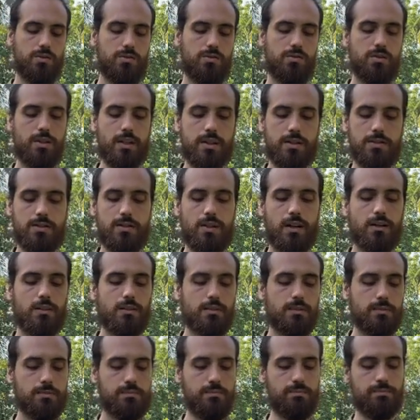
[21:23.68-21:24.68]
So let's start.
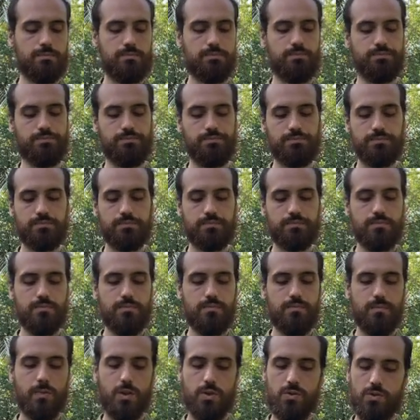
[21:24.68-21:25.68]

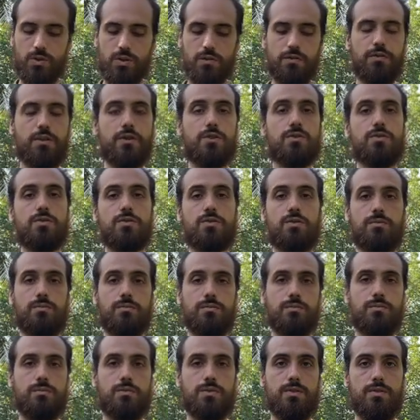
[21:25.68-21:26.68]
So the first
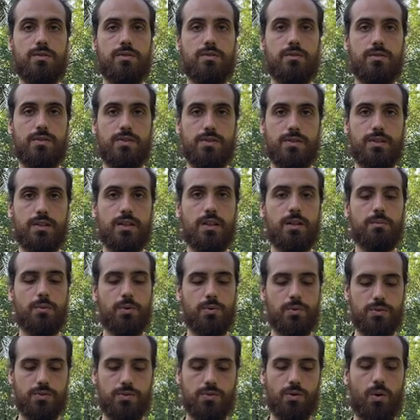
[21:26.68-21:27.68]

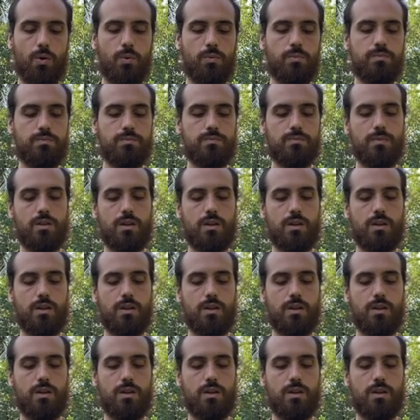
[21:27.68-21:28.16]
syllable is Om.